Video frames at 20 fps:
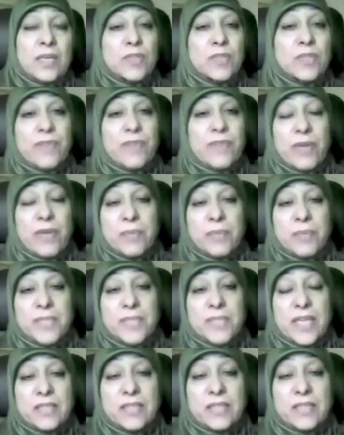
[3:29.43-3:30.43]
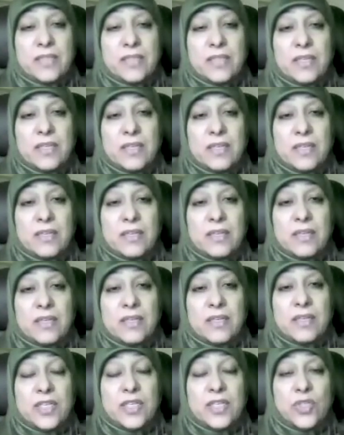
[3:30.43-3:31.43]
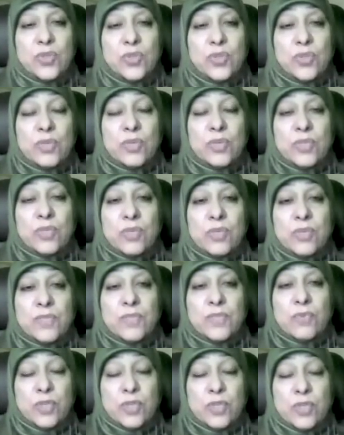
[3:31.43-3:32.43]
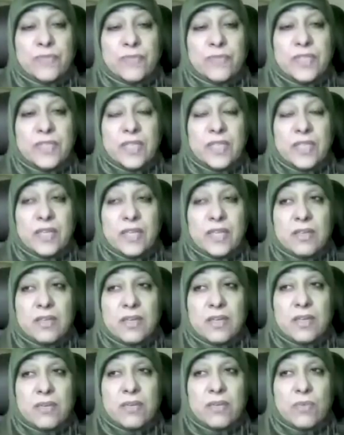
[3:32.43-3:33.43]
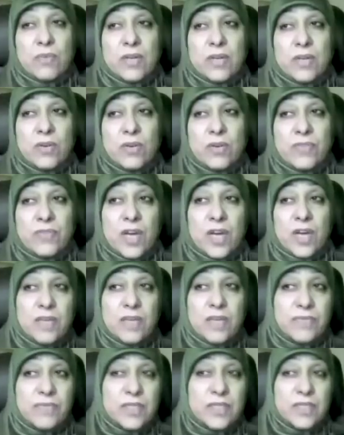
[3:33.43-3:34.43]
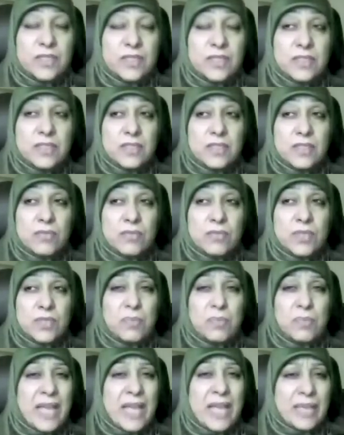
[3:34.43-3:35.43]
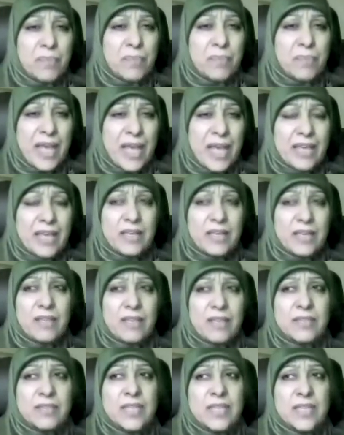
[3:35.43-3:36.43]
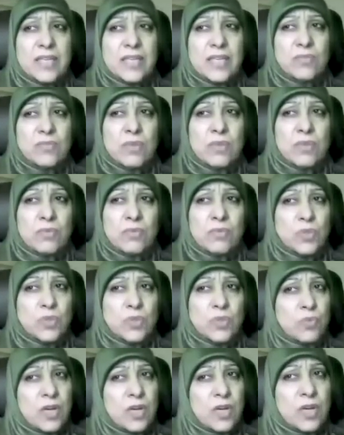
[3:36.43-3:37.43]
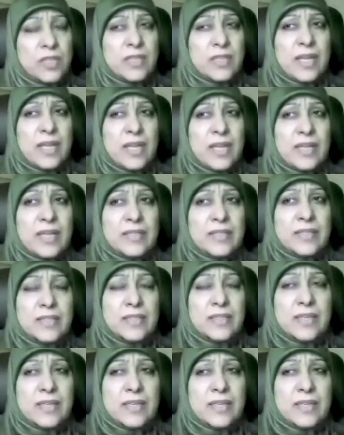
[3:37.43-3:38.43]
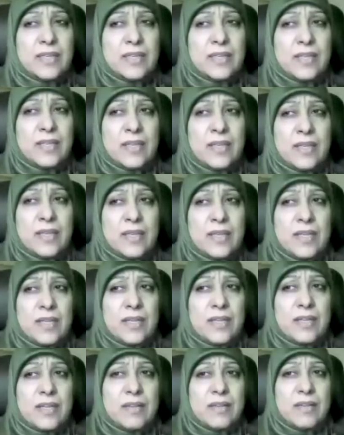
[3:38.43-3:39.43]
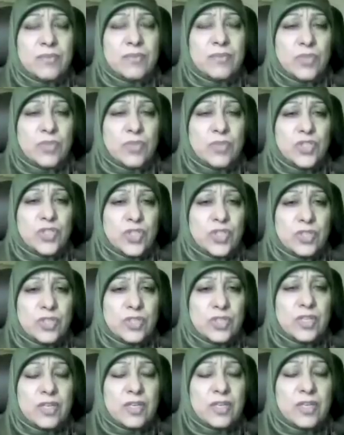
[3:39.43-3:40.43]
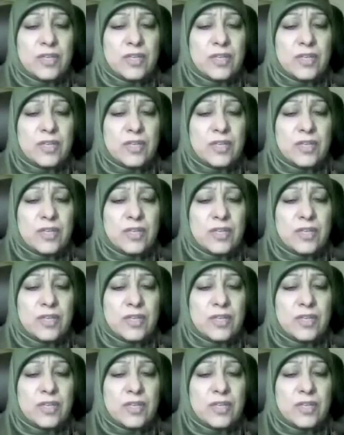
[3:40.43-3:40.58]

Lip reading: He was very upset. He knew it was force feeding. One of the IVs was a black bag, and the second one was white, and it was just